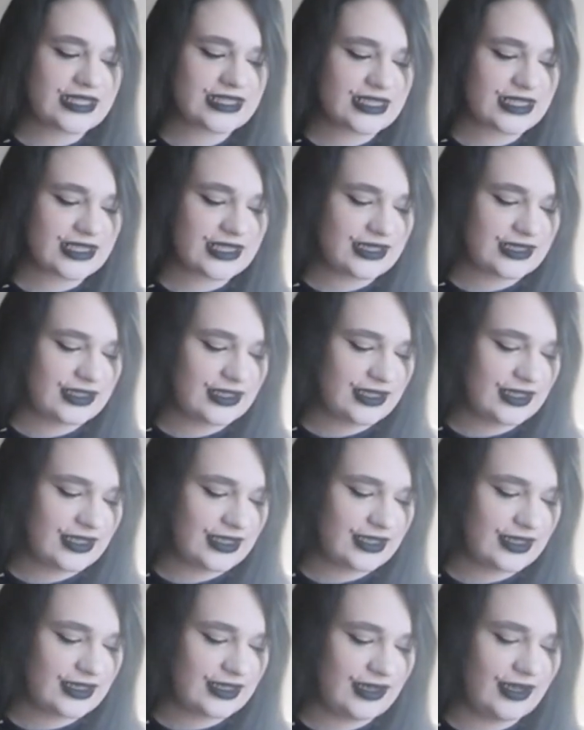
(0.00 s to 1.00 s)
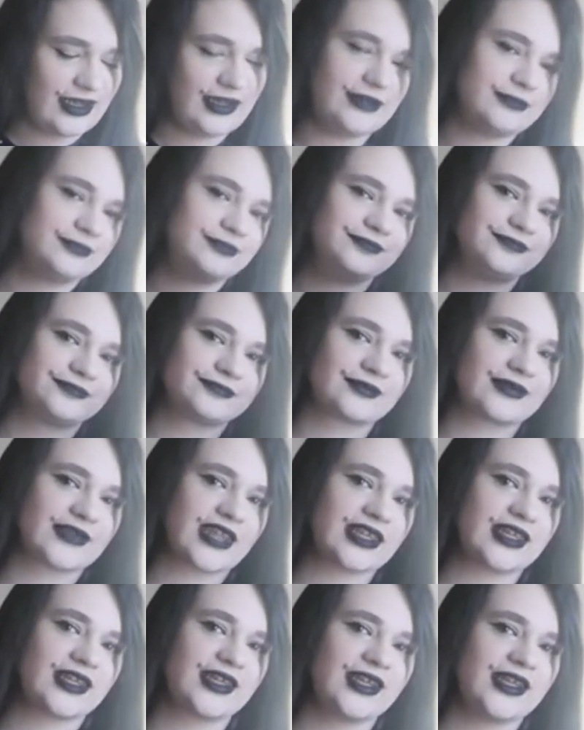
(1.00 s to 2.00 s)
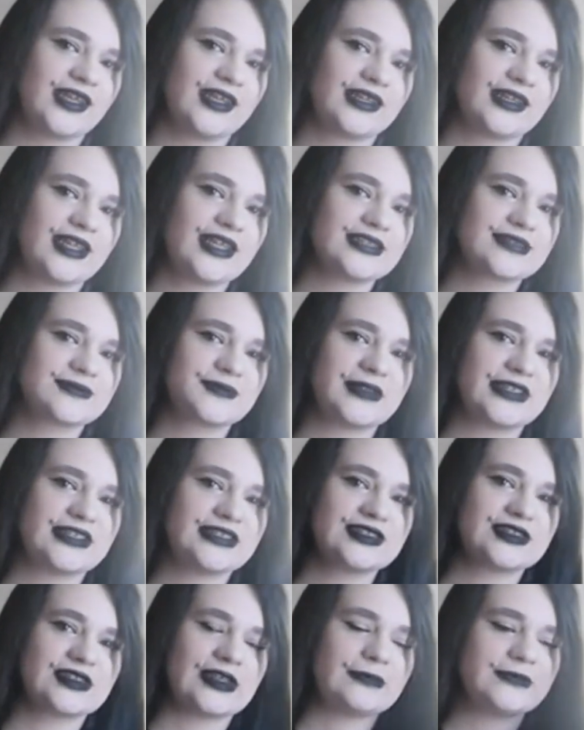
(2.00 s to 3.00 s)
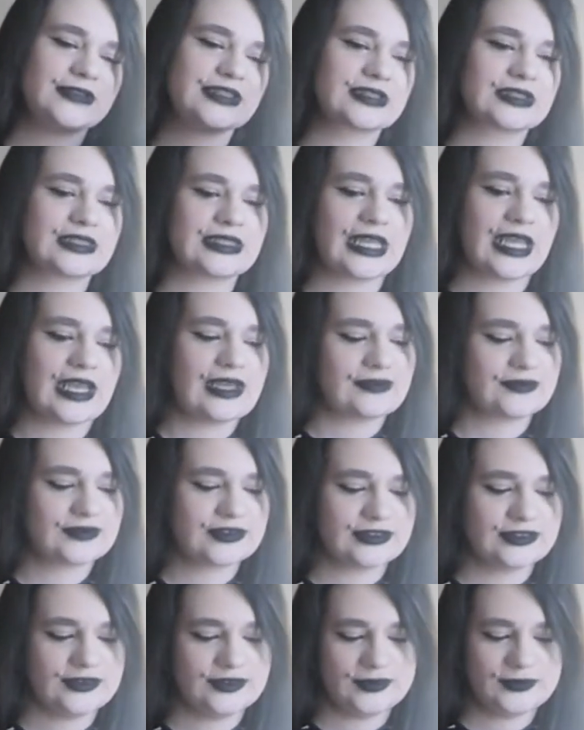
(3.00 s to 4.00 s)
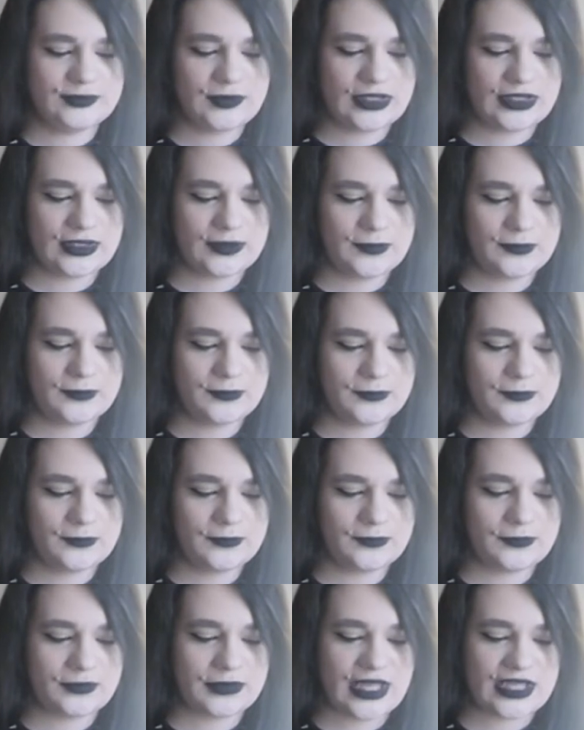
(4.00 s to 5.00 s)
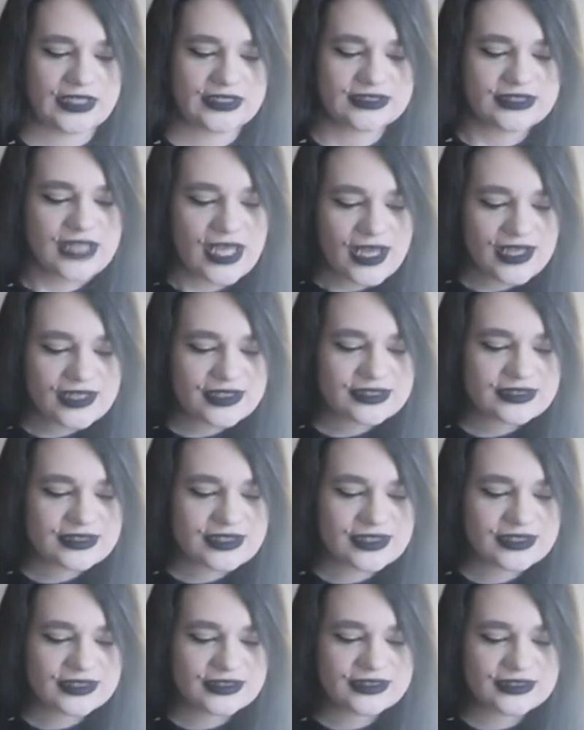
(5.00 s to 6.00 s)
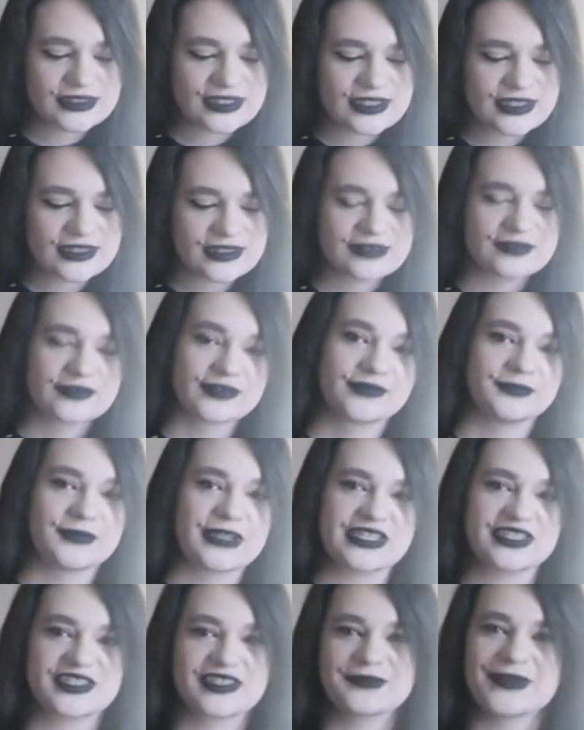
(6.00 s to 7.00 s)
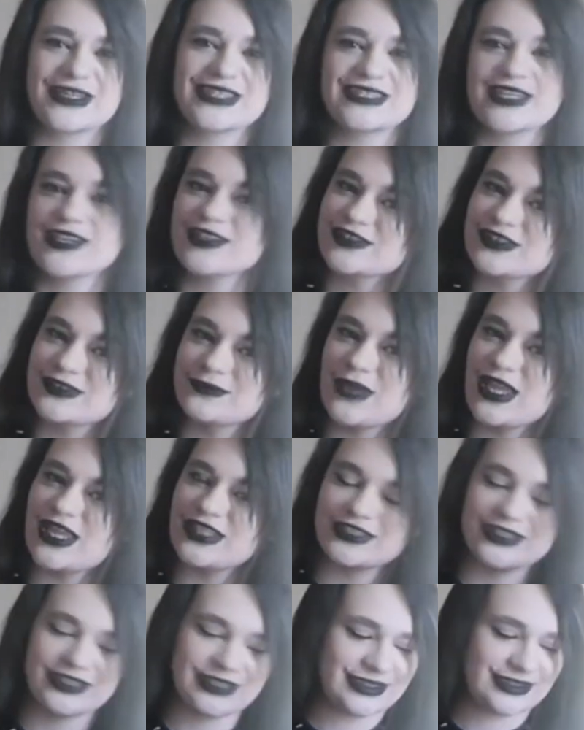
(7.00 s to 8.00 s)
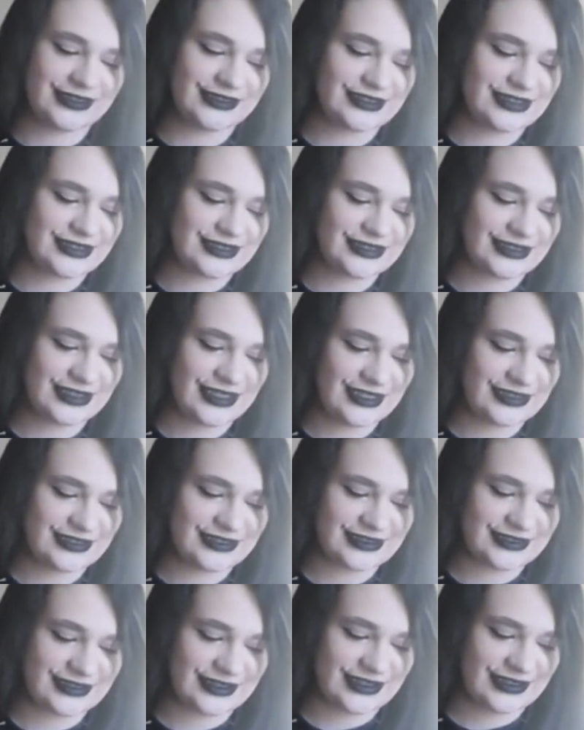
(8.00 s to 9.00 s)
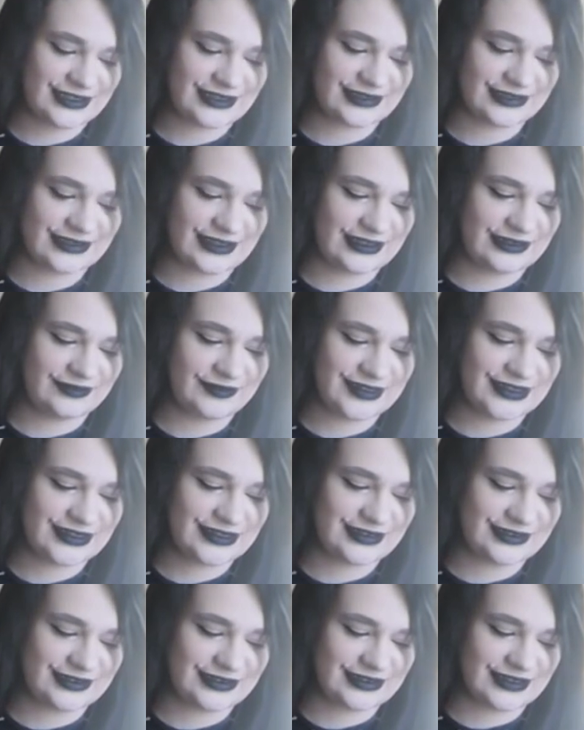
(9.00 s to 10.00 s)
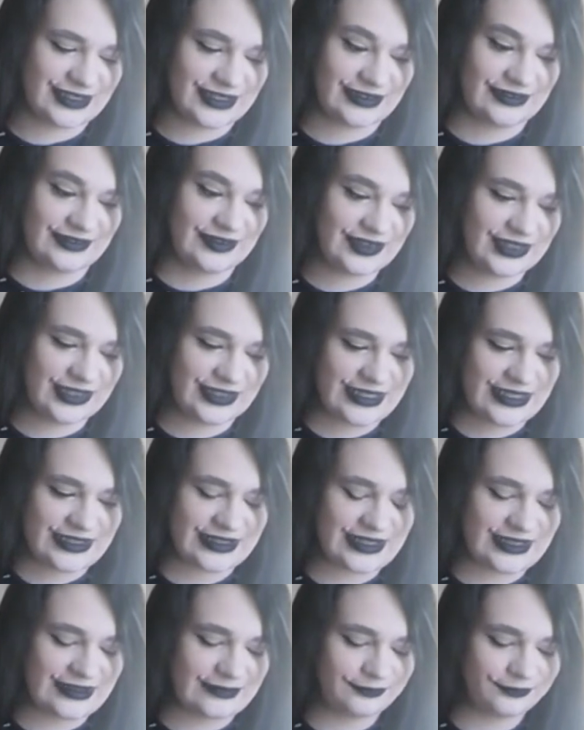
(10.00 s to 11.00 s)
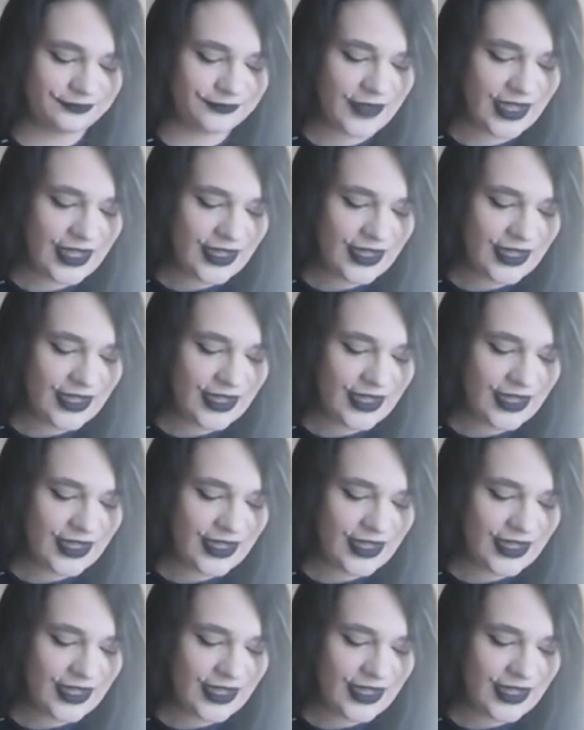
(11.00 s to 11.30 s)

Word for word: I was like, um, that's weird. So I'm just gonna have to wear black socks underneath or make sure my socks are matching just in case like anyone's like looking at them